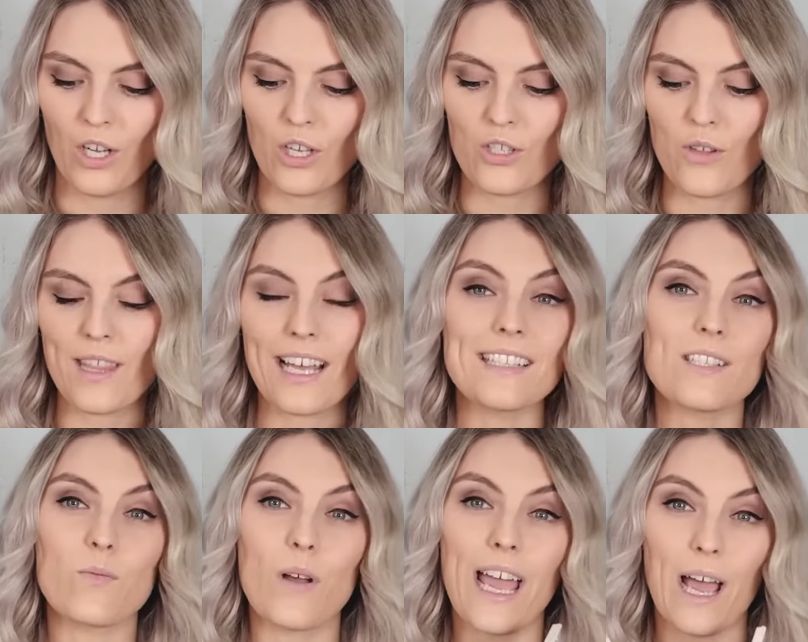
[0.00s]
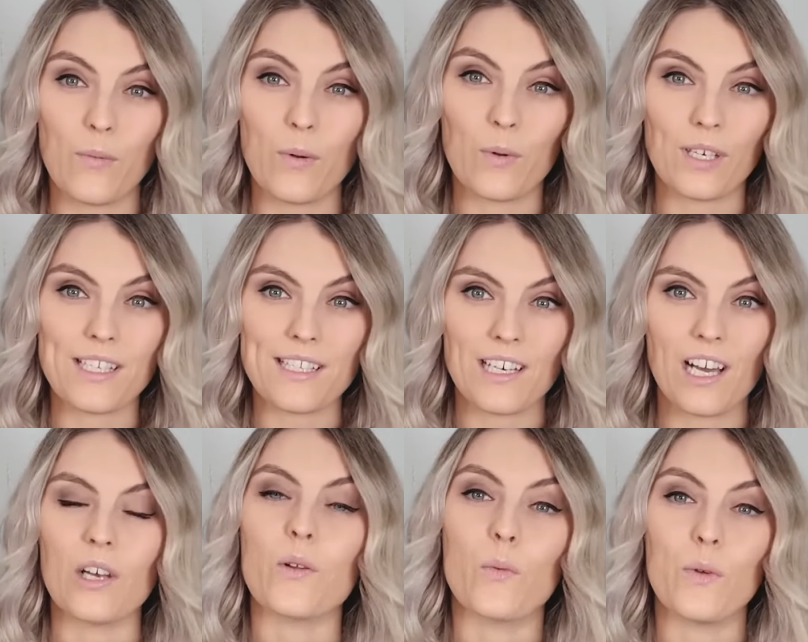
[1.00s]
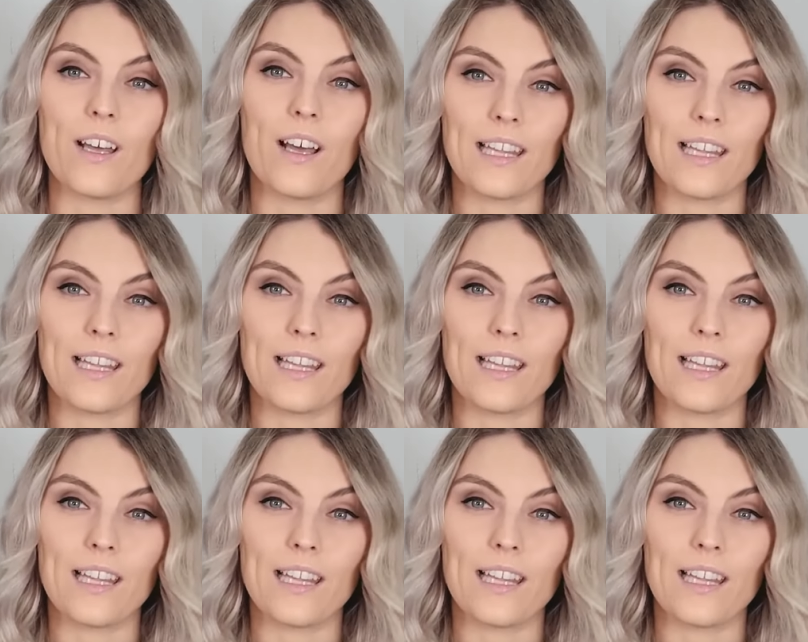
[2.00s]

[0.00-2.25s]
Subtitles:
So that's how we want to start with our